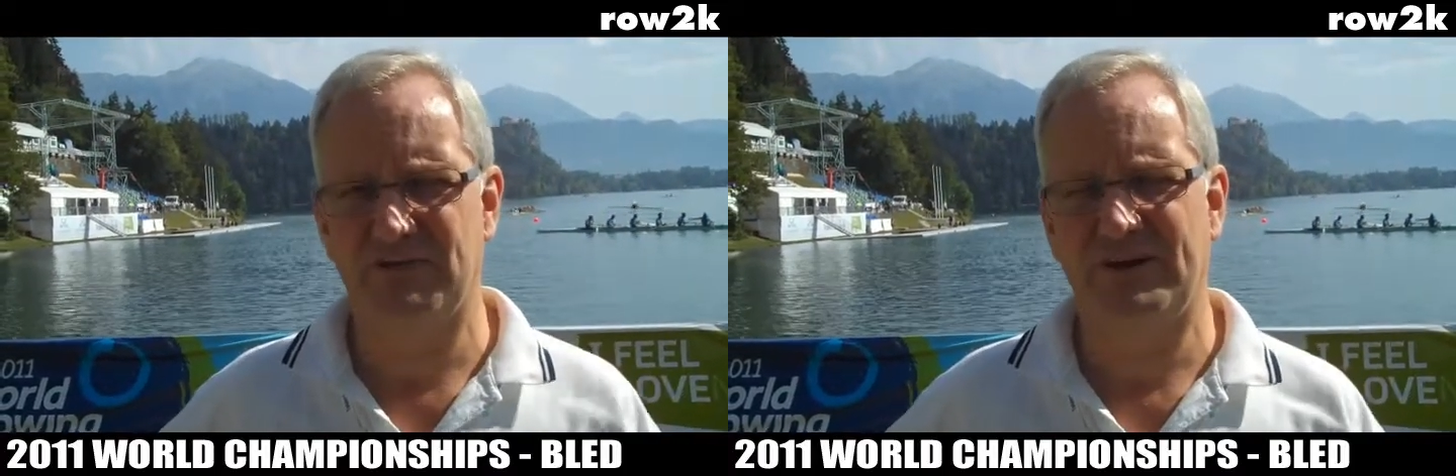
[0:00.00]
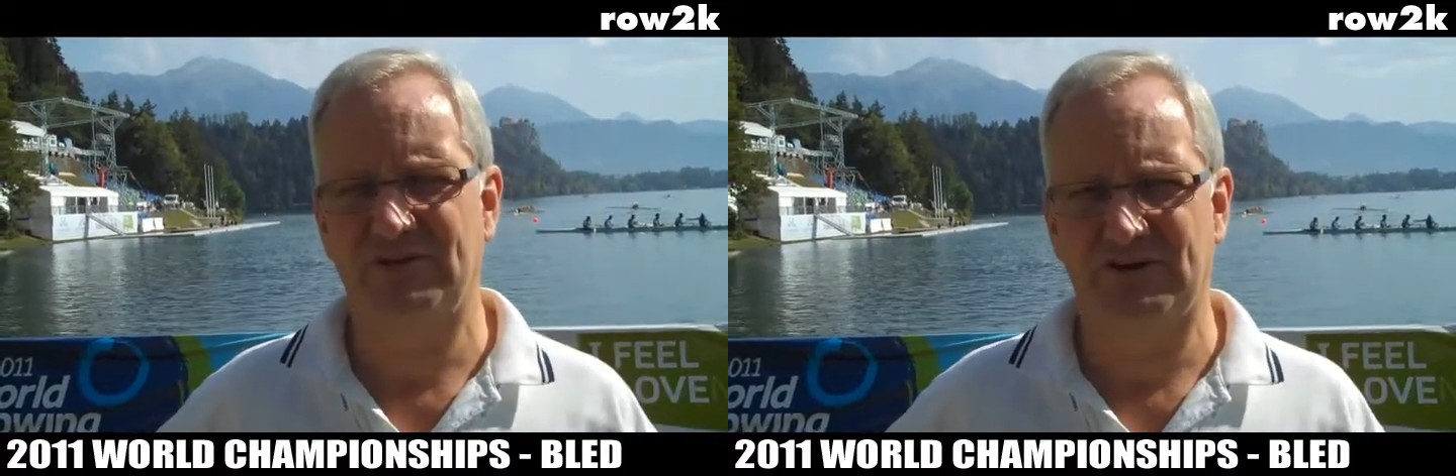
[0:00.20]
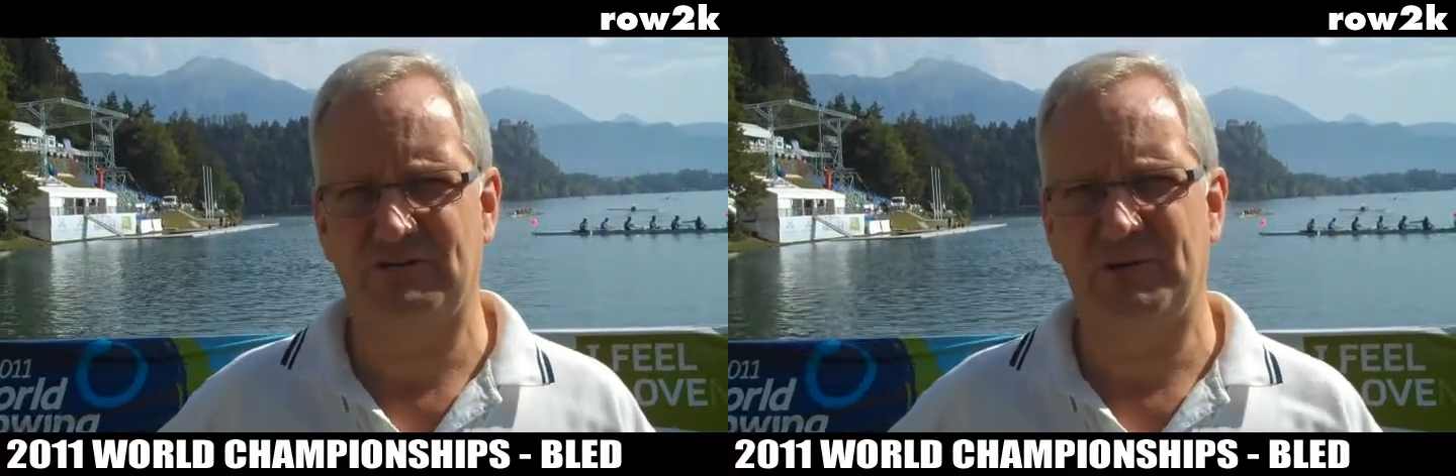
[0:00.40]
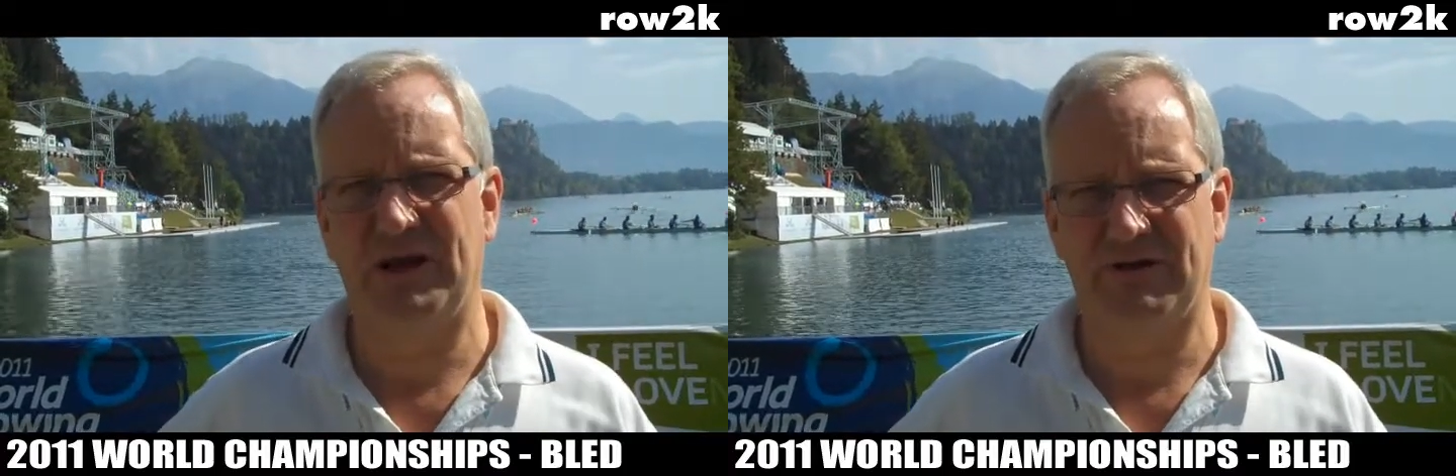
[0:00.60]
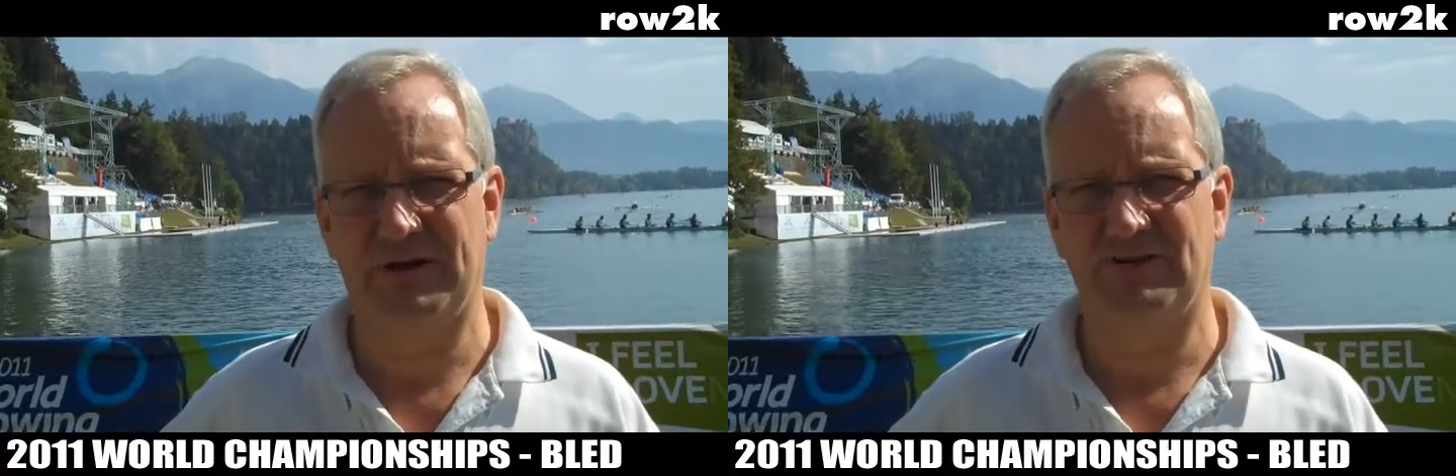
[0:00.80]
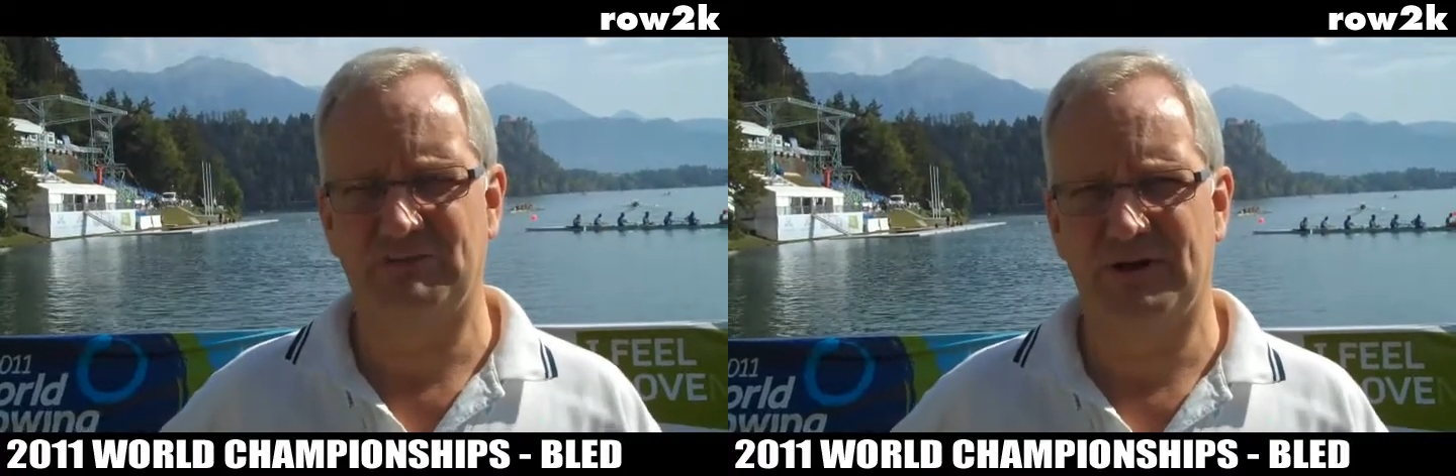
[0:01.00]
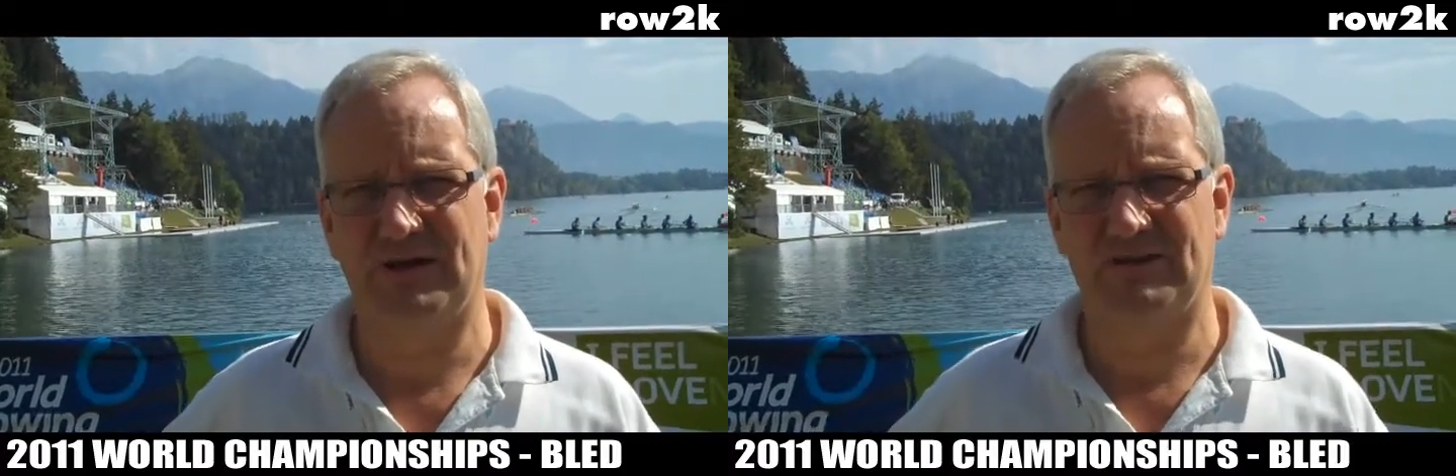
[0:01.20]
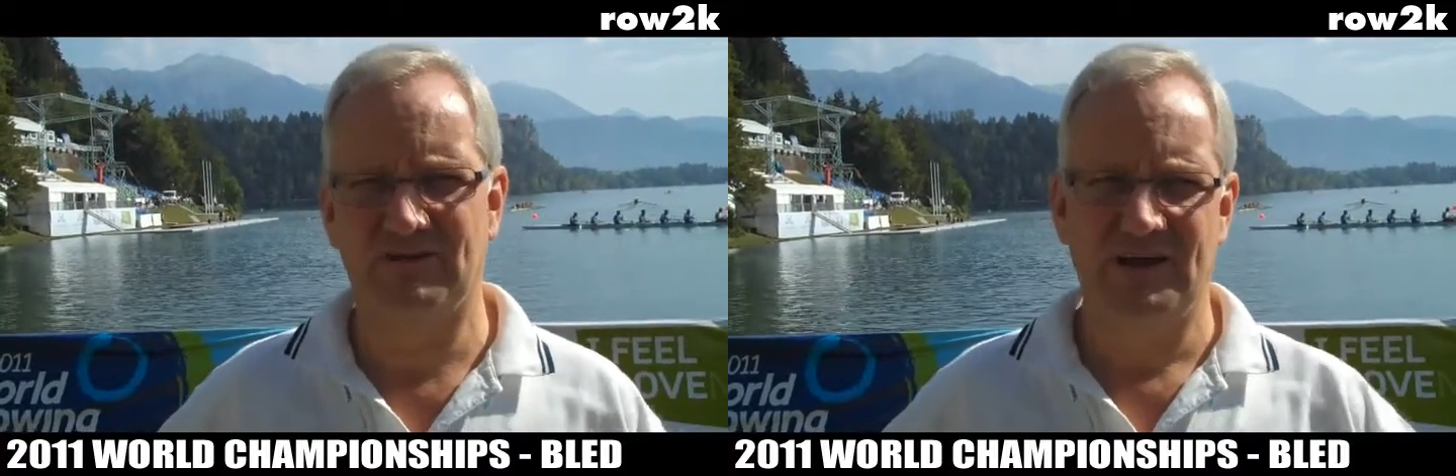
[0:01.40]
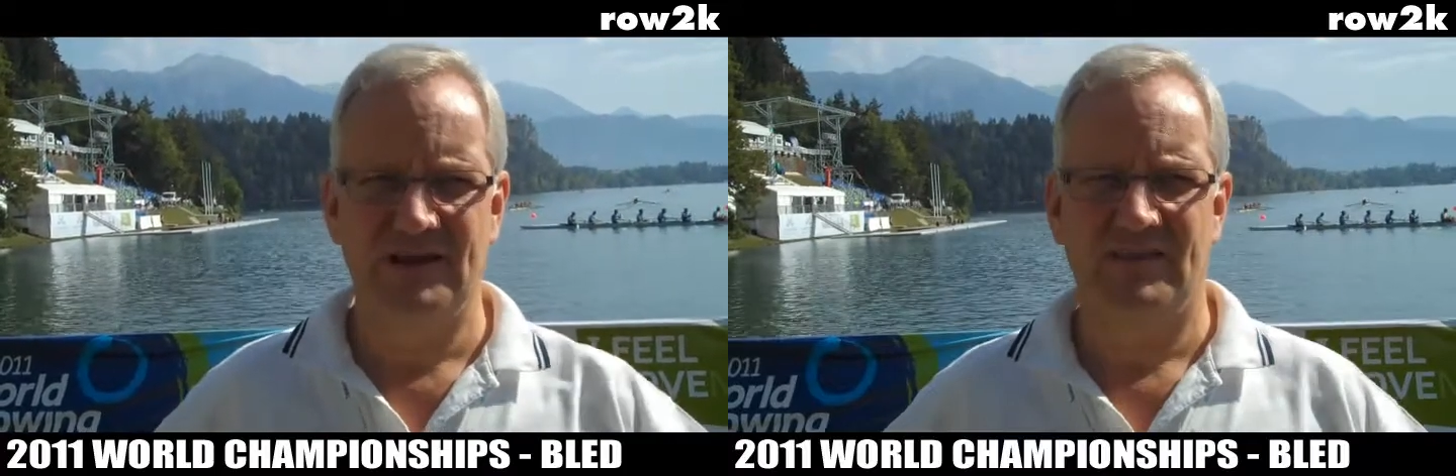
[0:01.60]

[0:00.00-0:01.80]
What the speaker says: race experience, because